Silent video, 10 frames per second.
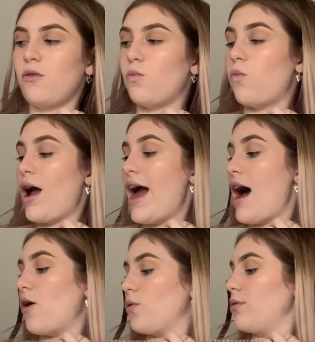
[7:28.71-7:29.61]

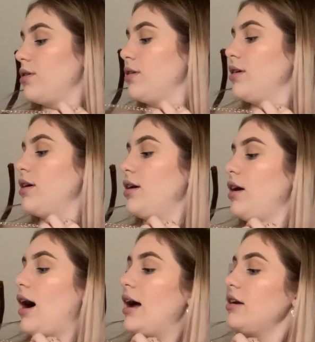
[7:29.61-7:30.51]
Wow!
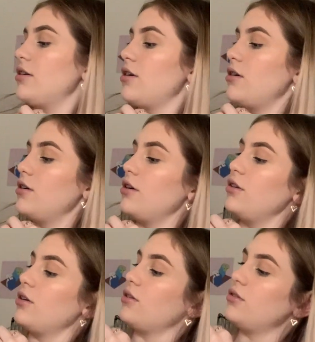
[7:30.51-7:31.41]
I did not know
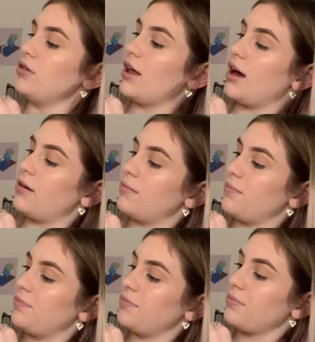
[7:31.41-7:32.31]
you could do that.
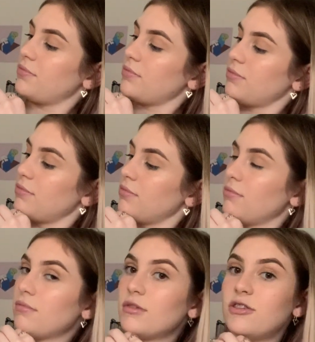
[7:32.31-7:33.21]

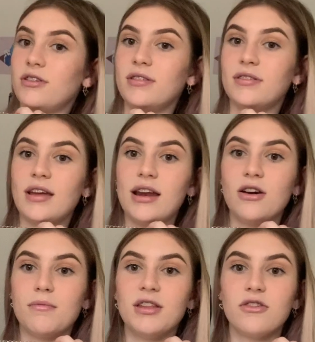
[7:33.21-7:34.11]
She's standing
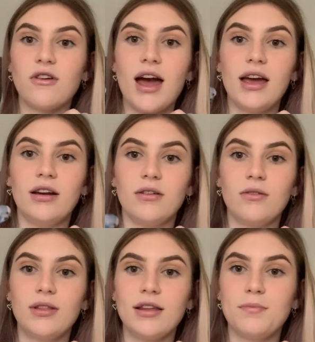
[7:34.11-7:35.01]
on the train.
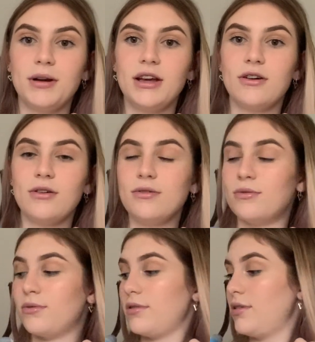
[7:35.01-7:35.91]
That's pretty cool.
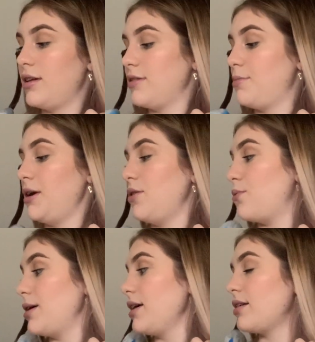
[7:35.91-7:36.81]
It's pretty
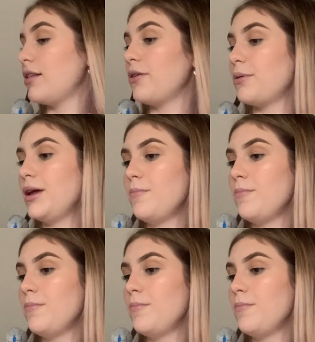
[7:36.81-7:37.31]
wicked, Louie.